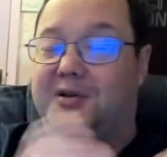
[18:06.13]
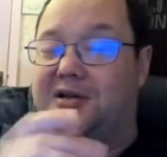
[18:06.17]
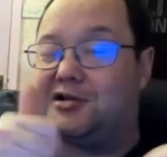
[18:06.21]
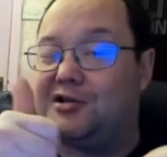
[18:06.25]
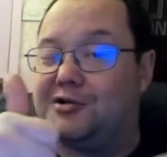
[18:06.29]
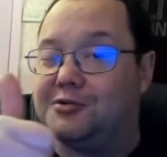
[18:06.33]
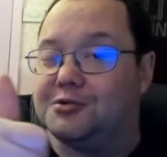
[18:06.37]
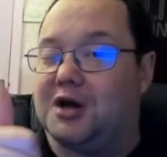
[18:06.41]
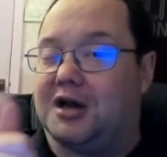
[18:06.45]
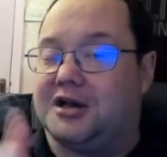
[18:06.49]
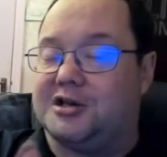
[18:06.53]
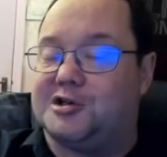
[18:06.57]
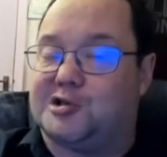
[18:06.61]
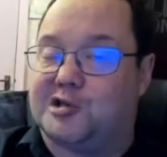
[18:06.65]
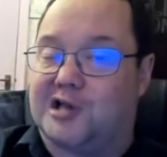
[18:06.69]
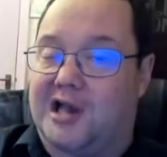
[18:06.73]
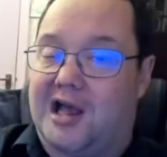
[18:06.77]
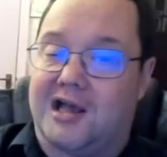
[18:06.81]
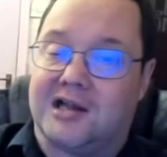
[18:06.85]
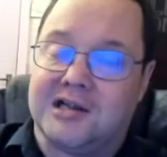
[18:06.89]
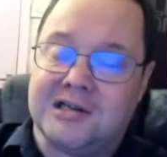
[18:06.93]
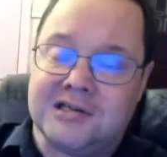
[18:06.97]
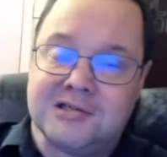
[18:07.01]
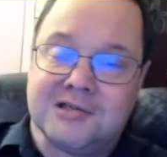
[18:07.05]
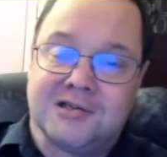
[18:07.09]
do like,
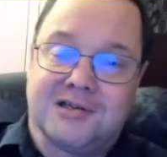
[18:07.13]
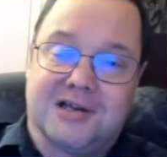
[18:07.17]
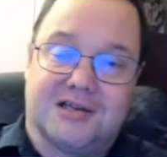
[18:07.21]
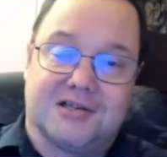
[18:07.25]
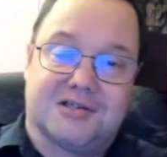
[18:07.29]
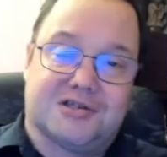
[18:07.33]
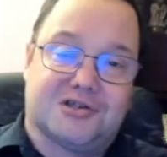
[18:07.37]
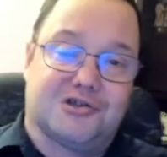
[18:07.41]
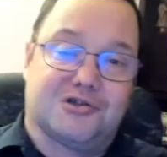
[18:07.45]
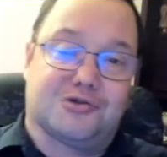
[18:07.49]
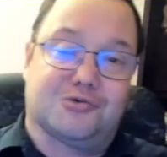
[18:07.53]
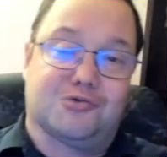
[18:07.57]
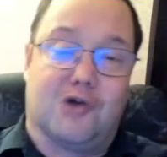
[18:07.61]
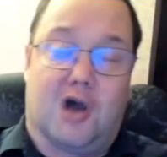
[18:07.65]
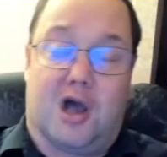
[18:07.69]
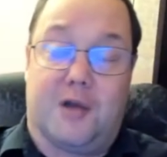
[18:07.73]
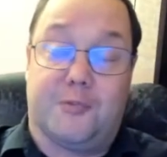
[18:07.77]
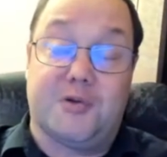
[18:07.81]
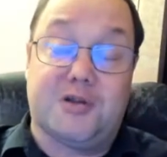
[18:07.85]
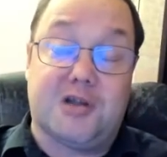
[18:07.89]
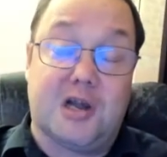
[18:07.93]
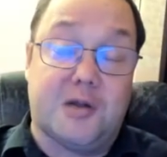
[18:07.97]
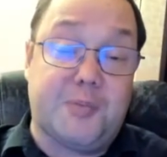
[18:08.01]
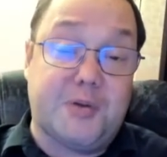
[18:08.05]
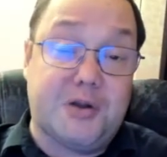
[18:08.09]
share and subscribe.
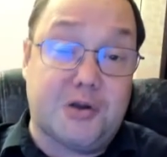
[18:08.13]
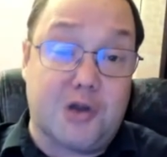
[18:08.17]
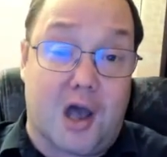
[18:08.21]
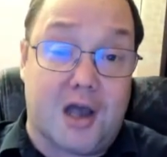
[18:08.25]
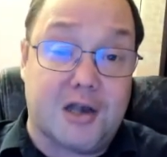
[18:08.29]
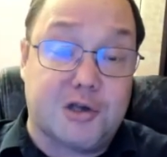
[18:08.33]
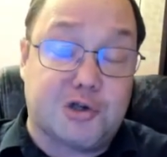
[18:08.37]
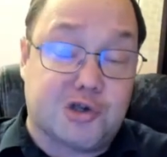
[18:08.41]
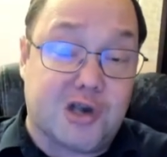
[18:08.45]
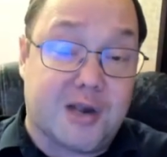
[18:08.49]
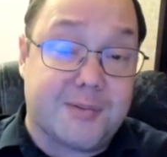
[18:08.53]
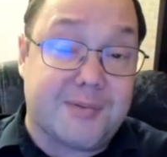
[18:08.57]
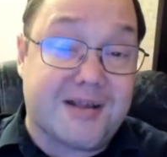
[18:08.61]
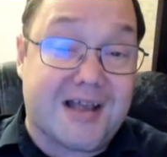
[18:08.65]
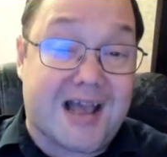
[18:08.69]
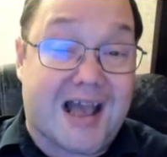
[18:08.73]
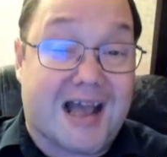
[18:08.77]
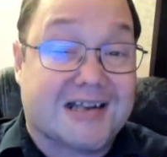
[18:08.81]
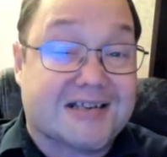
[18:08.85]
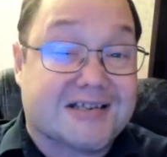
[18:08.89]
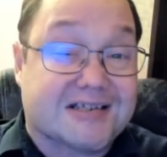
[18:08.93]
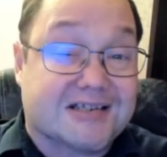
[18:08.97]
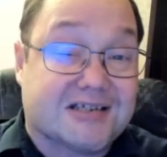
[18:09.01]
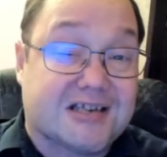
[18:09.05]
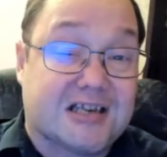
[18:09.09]
We're going to be live streaming
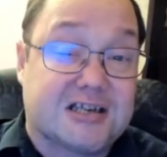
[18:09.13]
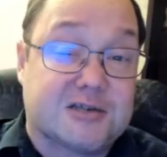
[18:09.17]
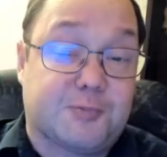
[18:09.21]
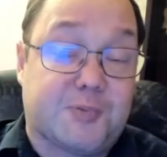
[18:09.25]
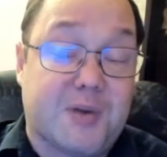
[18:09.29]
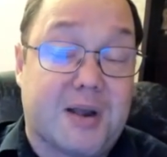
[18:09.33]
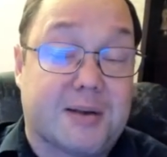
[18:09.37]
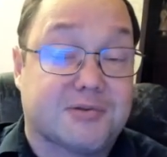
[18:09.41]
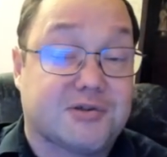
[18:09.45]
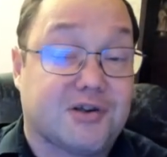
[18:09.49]
at 6 p.m,